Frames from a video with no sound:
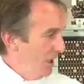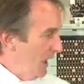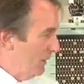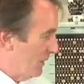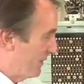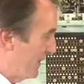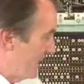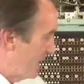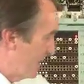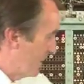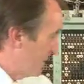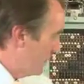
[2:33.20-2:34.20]
and we
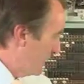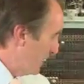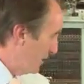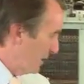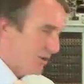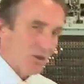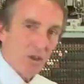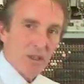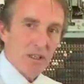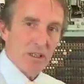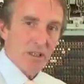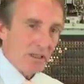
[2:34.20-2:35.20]
feed it in through here
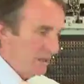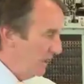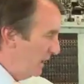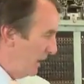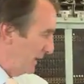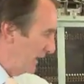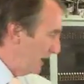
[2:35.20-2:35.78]
electronically, and